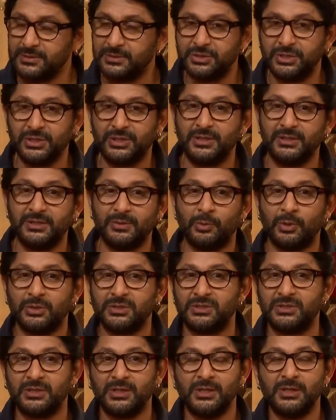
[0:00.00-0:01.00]
She
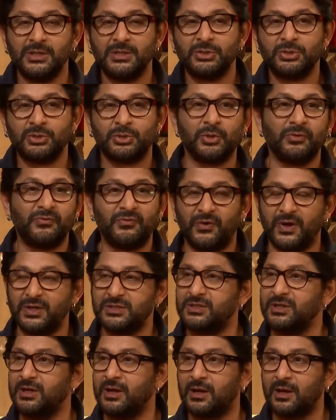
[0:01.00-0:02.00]
was stood
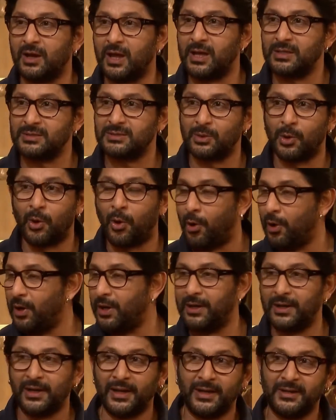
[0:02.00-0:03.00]
first in her class all
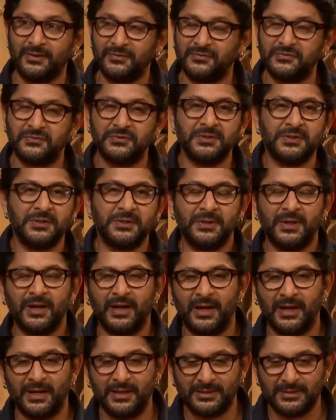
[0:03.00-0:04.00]
her life,
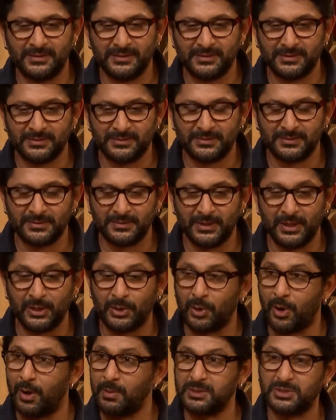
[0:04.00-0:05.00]
and uh,
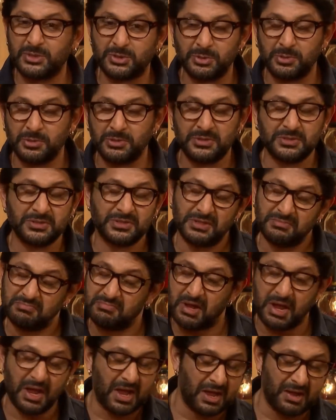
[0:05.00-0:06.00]
economic students and
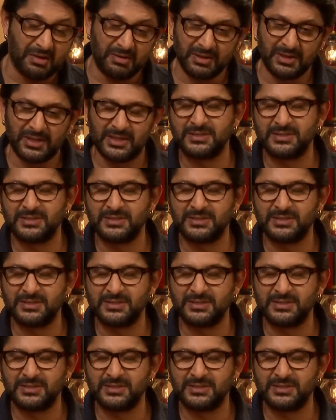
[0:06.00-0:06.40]
uh, all that